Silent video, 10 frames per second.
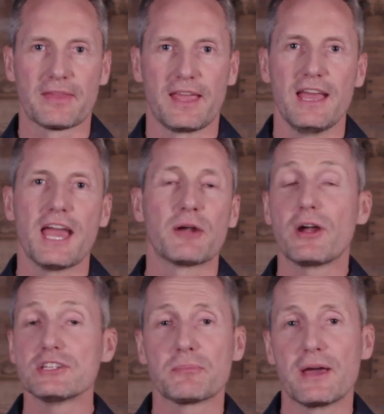And a
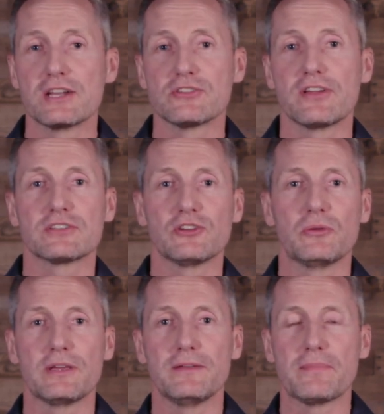project manager there
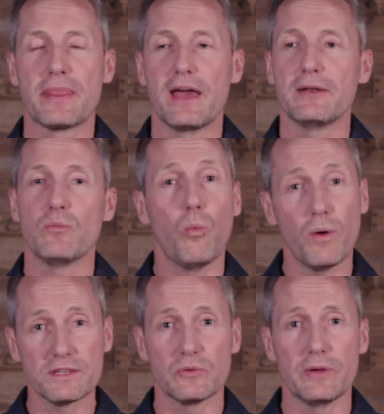told me that
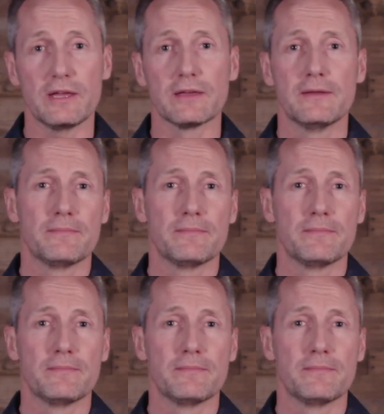once a week,